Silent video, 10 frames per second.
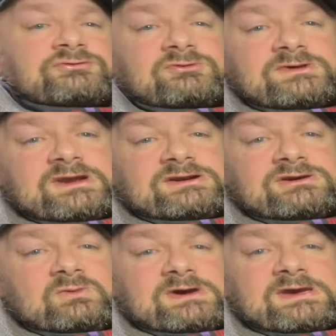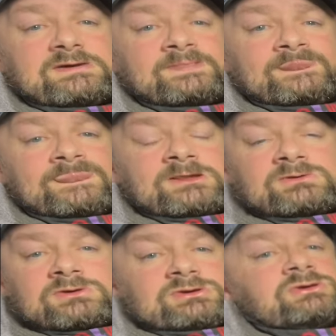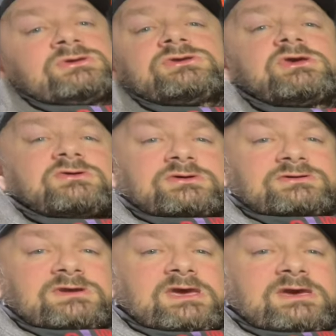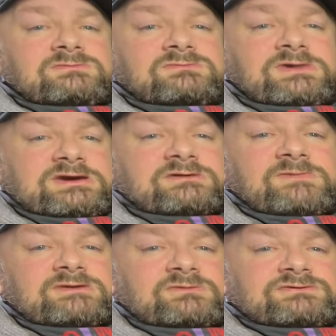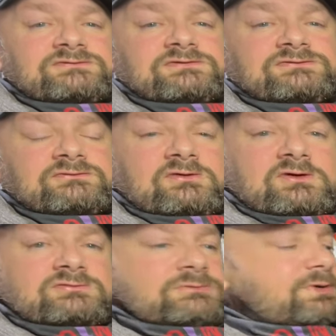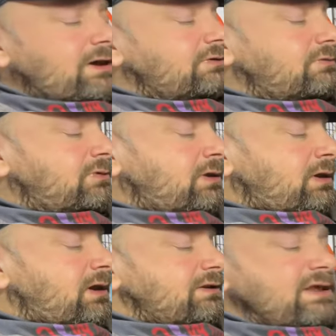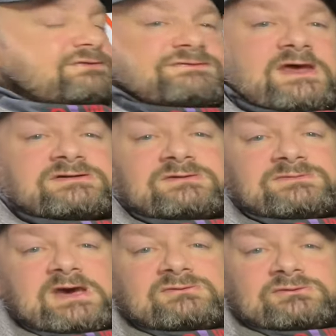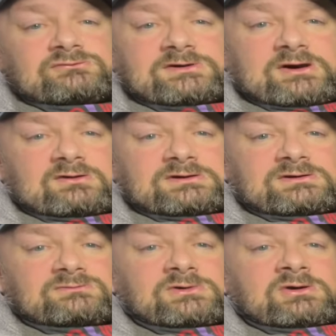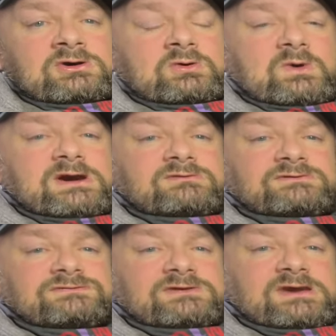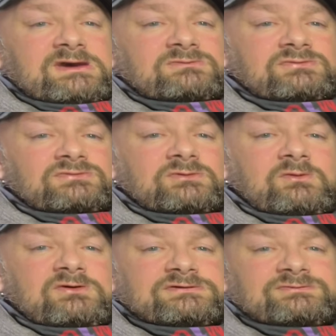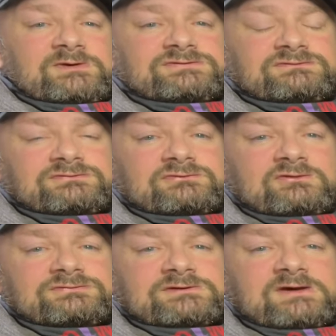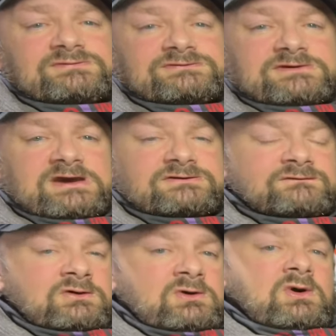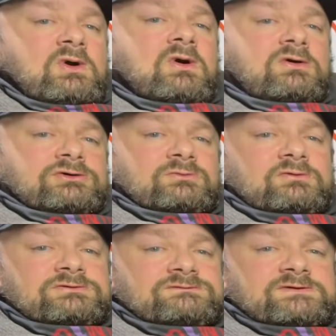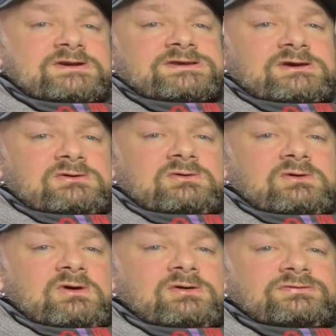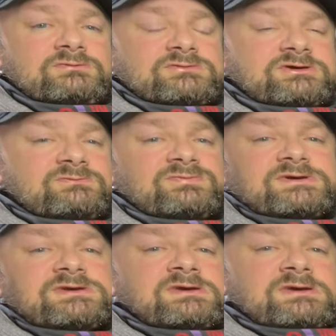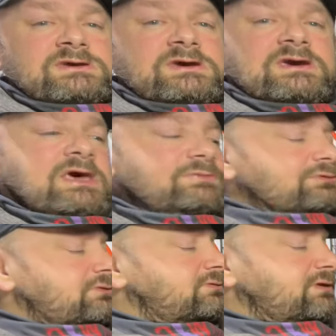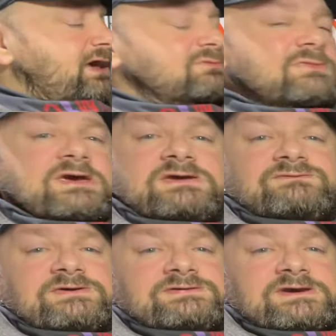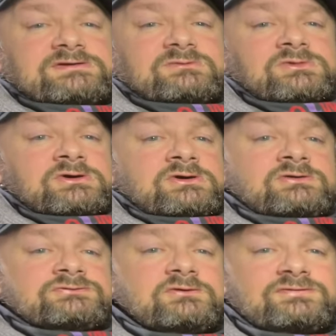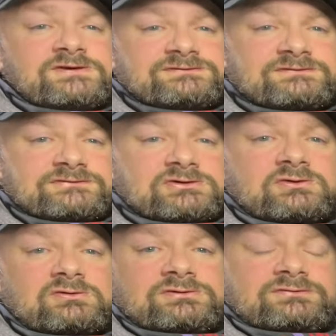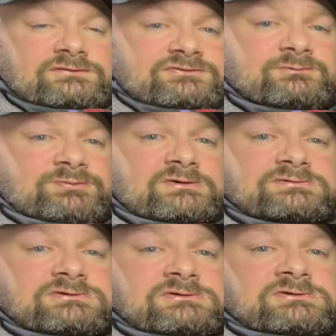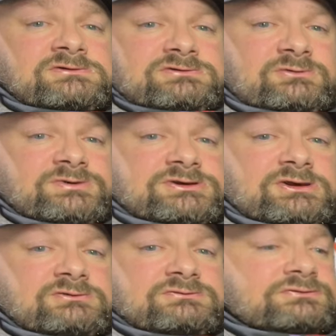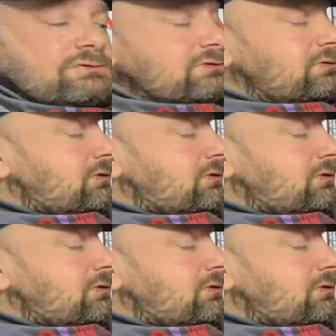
them in any way, you can um, make amendments to the stock or repair them and then sand them down and re-oil them. Whereas um, the more expensive stocks that have this kind of automotive clear coat on them can be an absolute nightmare if you ding them. So this is a gun that's built to be used.